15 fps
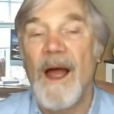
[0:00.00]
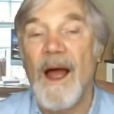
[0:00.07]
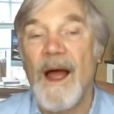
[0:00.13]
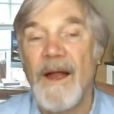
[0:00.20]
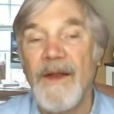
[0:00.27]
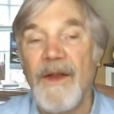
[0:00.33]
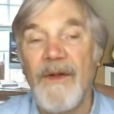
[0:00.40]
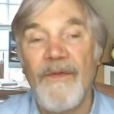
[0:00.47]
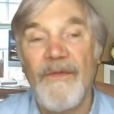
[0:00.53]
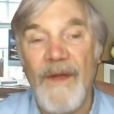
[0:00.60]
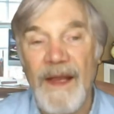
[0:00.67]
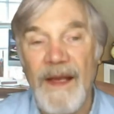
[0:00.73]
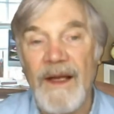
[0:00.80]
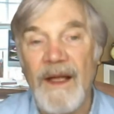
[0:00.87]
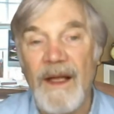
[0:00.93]

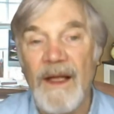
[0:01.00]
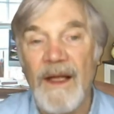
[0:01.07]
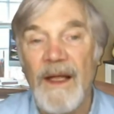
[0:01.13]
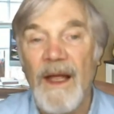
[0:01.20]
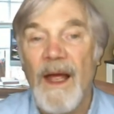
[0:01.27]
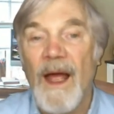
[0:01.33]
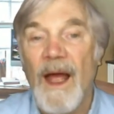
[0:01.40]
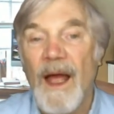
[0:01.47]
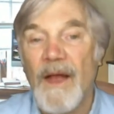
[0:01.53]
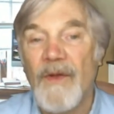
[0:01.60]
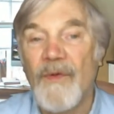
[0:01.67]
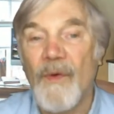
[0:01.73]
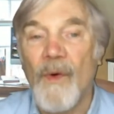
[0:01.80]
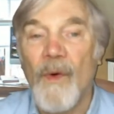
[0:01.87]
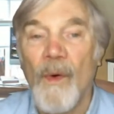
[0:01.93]
Ayurveda
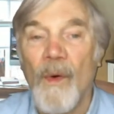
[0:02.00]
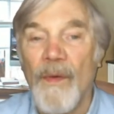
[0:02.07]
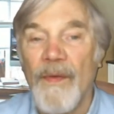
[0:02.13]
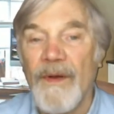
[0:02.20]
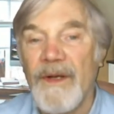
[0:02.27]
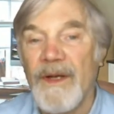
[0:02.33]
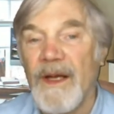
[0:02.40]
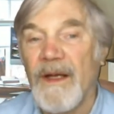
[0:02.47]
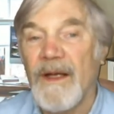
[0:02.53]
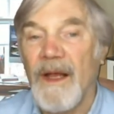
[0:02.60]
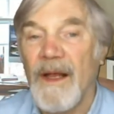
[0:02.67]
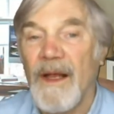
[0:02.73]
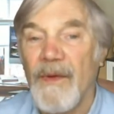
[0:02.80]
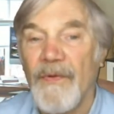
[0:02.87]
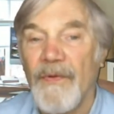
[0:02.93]
has all the
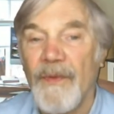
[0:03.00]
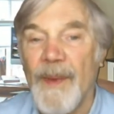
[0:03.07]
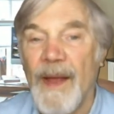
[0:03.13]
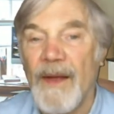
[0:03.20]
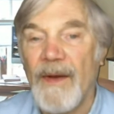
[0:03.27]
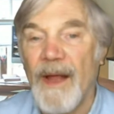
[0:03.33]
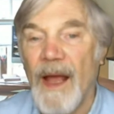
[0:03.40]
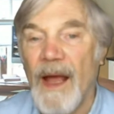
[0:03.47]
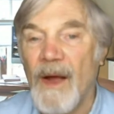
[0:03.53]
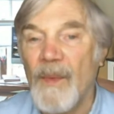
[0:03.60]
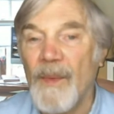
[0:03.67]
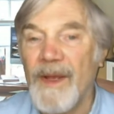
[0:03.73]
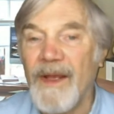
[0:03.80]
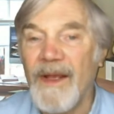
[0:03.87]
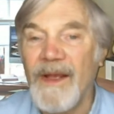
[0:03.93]
details about how
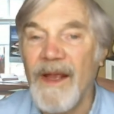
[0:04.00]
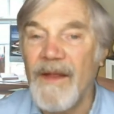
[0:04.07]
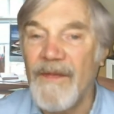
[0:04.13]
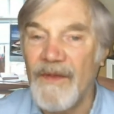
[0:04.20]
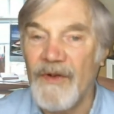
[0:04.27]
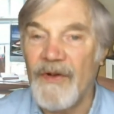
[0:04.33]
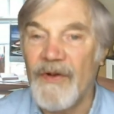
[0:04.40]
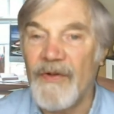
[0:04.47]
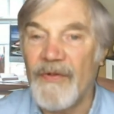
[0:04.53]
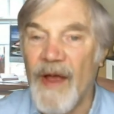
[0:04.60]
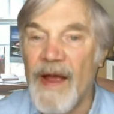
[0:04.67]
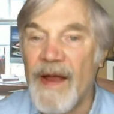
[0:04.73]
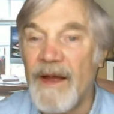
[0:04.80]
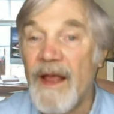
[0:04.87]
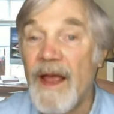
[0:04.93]
we can get the
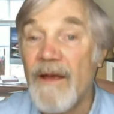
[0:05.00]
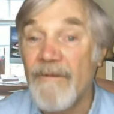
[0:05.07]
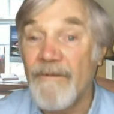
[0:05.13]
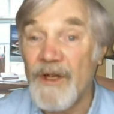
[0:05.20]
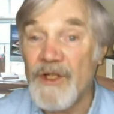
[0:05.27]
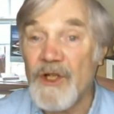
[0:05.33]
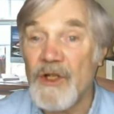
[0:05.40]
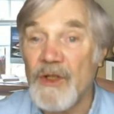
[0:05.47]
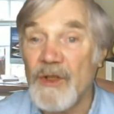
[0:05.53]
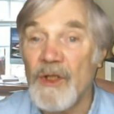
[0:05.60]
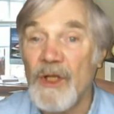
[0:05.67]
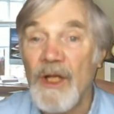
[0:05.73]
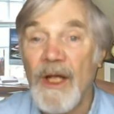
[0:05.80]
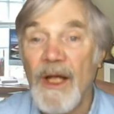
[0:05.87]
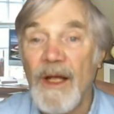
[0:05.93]
desired
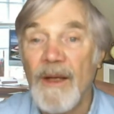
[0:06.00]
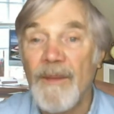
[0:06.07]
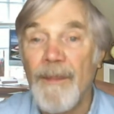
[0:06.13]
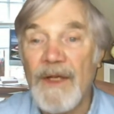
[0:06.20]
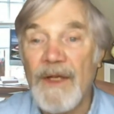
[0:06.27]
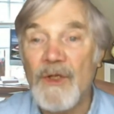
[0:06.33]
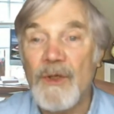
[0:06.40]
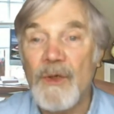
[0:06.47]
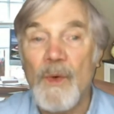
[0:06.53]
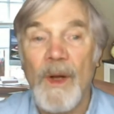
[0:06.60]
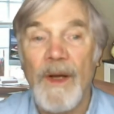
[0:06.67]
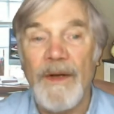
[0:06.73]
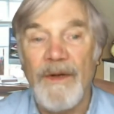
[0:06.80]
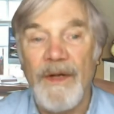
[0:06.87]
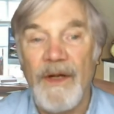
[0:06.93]
physical and mental
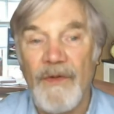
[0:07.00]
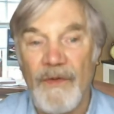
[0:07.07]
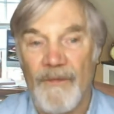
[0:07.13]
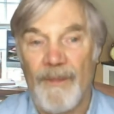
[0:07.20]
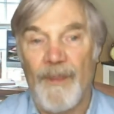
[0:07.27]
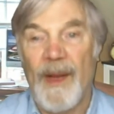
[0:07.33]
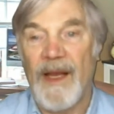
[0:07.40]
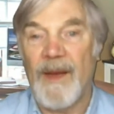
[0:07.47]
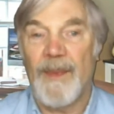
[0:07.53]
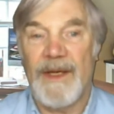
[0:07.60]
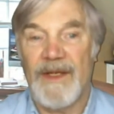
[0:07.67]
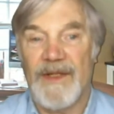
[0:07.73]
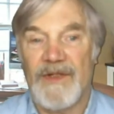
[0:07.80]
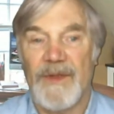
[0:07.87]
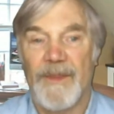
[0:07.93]
qualities of
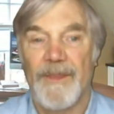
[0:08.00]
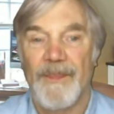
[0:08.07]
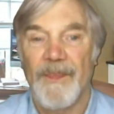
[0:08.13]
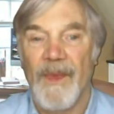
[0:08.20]
babies.